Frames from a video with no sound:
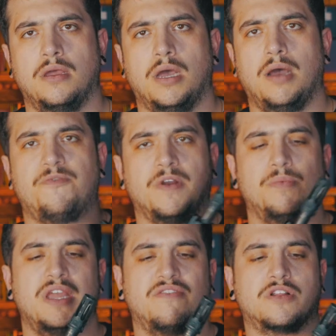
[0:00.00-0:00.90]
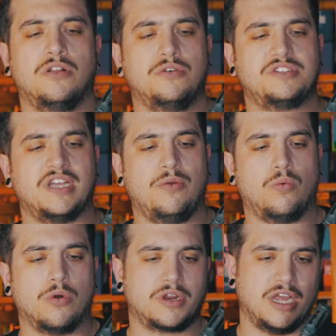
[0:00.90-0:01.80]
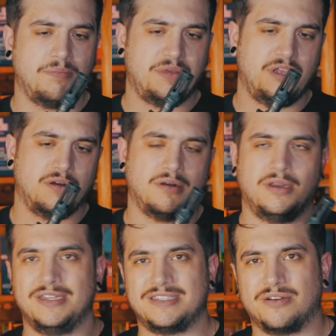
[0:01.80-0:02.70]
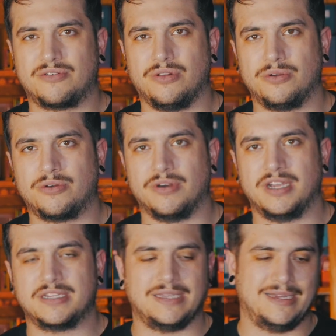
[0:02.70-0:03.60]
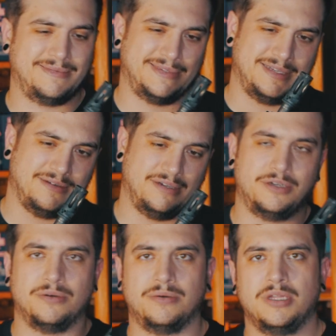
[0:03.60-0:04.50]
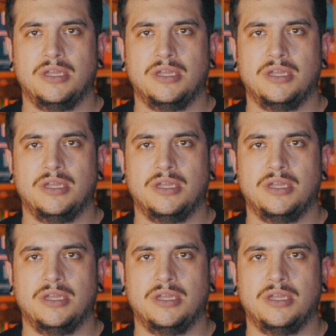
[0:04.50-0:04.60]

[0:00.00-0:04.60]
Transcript: Up front we have a close-time war comp here. Is that clone correct? I don't know.